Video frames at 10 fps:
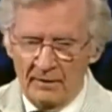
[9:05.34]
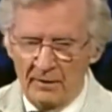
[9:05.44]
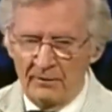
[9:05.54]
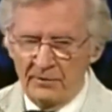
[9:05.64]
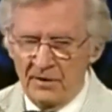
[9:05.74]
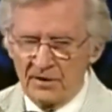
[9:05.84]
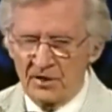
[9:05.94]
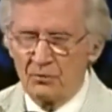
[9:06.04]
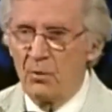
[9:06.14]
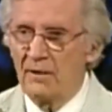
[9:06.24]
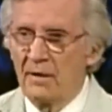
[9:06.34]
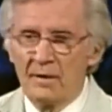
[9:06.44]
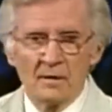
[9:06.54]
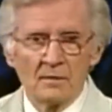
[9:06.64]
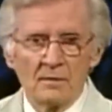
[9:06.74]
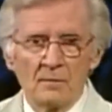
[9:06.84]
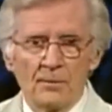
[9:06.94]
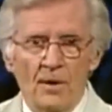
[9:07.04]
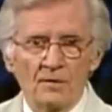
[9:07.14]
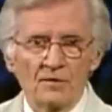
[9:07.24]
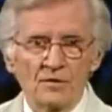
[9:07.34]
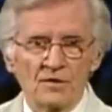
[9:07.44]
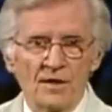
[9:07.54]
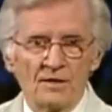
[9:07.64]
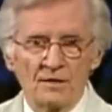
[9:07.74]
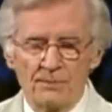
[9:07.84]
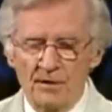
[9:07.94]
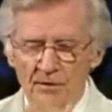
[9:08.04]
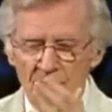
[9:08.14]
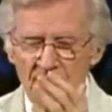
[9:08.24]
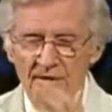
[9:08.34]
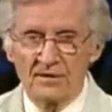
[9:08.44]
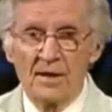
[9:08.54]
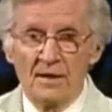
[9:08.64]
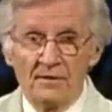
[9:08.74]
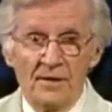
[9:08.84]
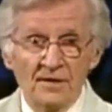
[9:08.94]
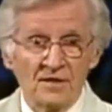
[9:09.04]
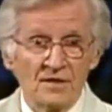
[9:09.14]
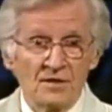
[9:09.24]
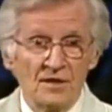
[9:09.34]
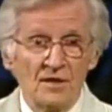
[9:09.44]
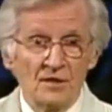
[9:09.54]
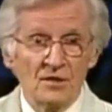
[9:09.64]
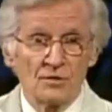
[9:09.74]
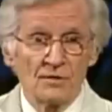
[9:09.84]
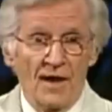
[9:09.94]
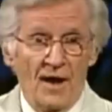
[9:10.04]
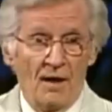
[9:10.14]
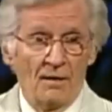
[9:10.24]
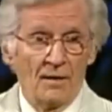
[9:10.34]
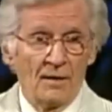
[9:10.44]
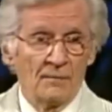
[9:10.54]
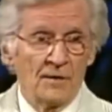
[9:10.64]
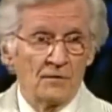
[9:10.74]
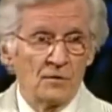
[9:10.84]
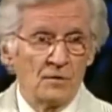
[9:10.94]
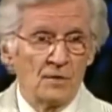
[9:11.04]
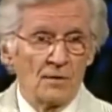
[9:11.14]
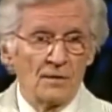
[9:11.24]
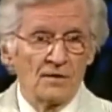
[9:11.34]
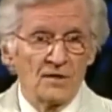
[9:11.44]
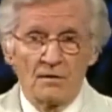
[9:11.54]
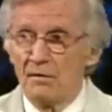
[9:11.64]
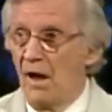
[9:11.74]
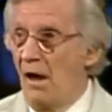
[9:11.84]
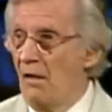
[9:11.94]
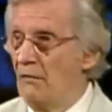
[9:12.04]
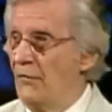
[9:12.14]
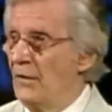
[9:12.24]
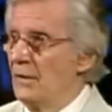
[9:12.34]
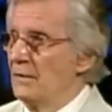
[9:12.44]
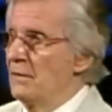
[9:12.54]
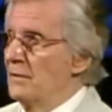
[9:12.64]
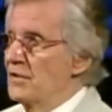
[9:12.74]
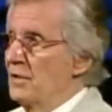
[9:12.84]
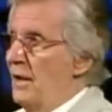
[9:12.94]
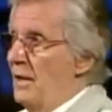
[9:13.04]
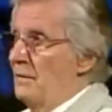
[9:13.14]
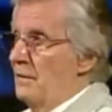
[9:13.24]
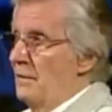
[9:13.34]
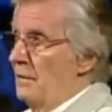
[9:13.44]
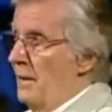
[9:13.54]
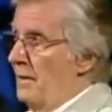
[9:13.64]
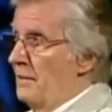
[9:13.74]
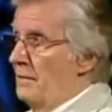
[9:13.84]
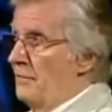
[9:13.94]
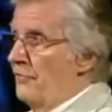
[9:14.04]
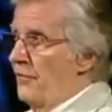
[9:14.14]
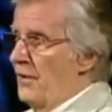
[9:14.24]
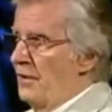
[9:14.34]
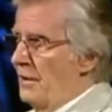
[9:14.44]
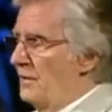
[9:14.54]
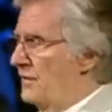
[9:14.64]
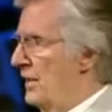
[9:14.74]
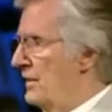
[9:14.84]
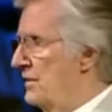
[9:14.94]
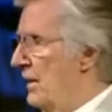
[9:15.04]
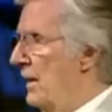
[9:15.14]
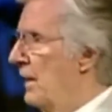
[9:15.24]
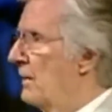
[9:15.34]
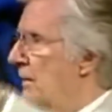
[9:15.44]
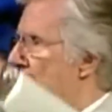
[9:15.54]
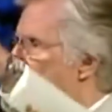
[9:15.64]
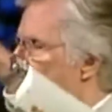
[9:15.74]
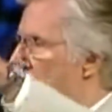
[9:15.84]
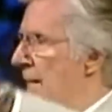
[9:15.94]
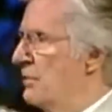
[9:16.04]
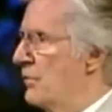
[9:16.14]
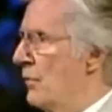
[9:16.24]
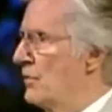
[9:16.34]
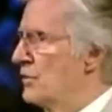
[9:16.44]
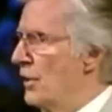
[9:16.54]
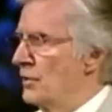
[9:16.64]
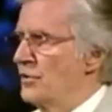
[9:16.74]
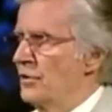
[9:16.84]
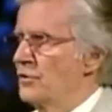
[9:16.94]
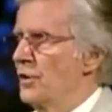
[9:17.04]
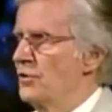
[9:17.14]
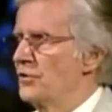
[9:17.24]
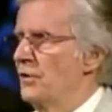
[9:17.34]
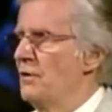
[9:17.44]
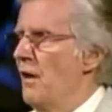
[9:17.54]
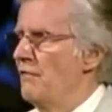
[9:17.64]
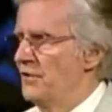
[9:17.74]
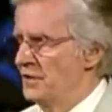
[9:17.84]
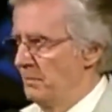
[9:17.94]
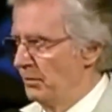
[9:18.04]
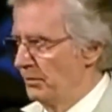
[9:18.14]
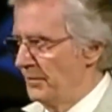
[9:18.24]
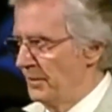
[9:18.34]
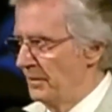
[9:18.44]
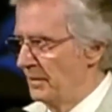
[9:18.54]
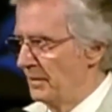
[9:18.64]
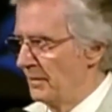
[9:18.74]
And, and this is what the apostle says, Peter says, this is the issue now, that there is a love. There's a, out, out in the front, it says, uh, Times Square Church, the church that love is building.